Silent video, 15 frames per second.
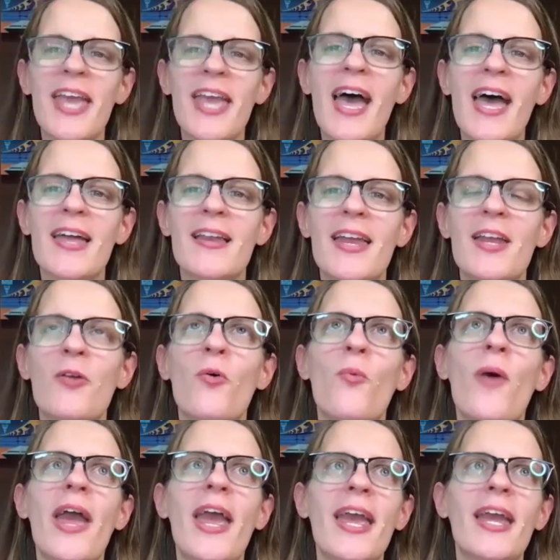yet a
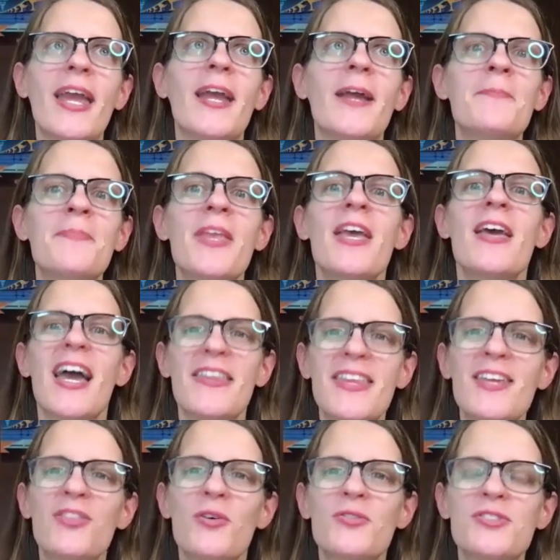way, I
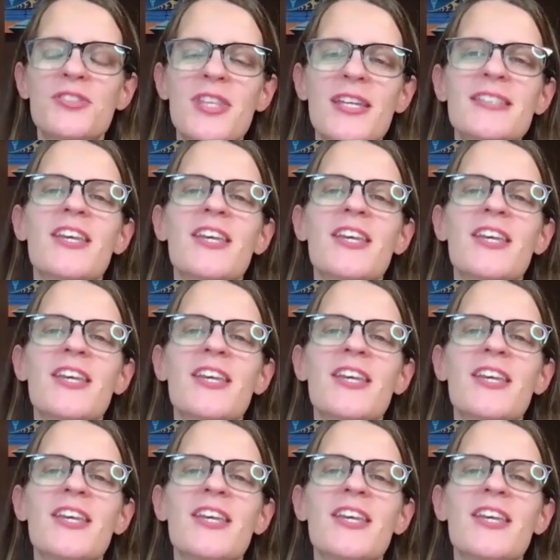think those things